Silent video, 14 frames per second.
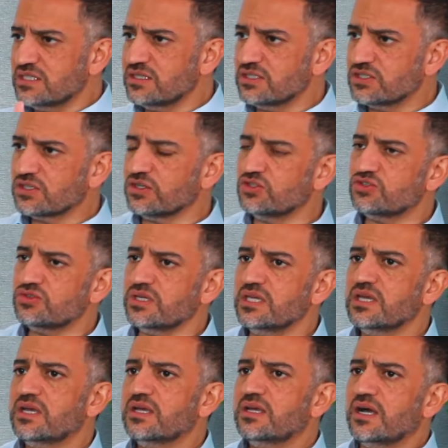in this country.
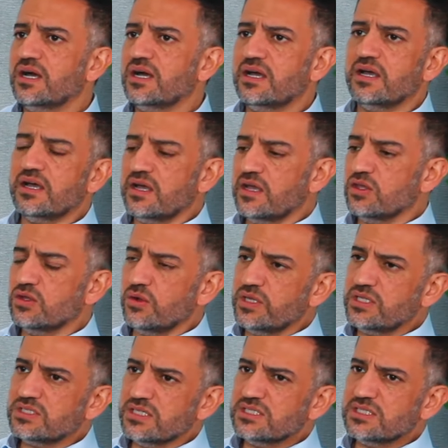Uh, you,
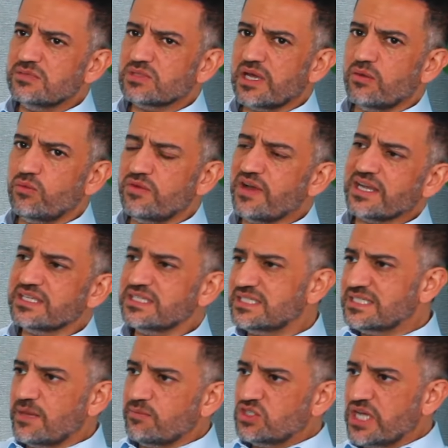it, it seems like we've had these
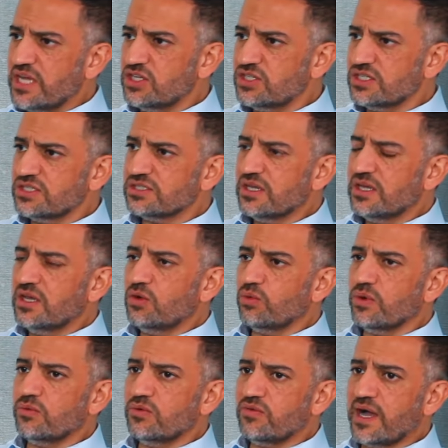step changes
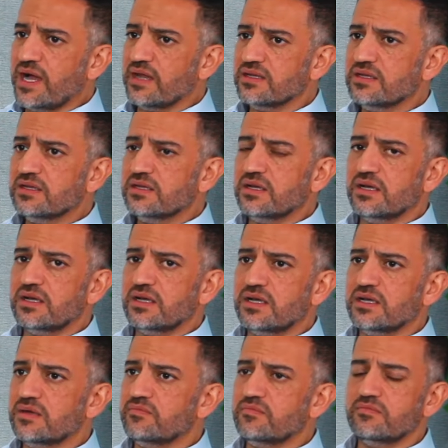where we've had
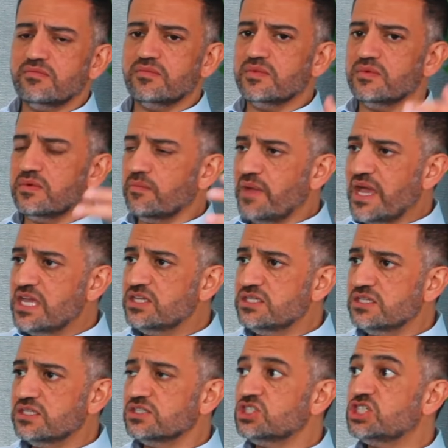um,
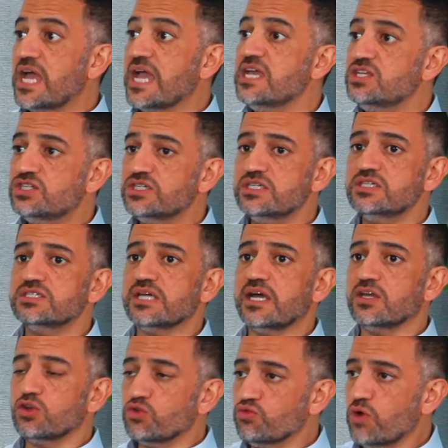amazing changes
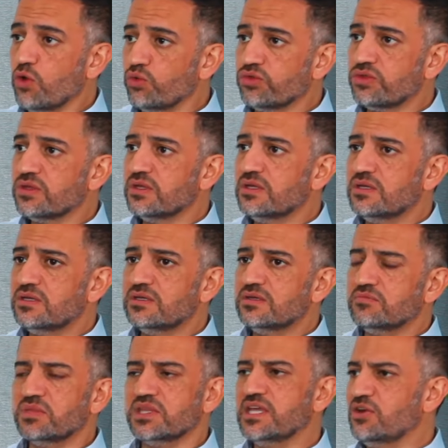and growth,
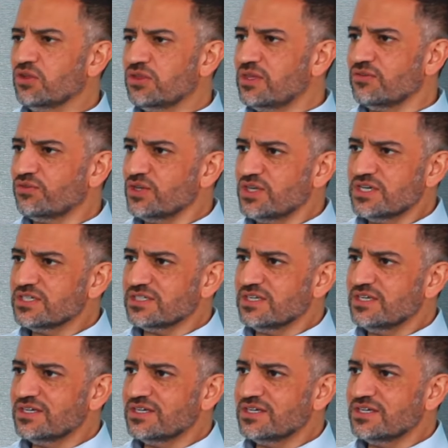but then nothing for years and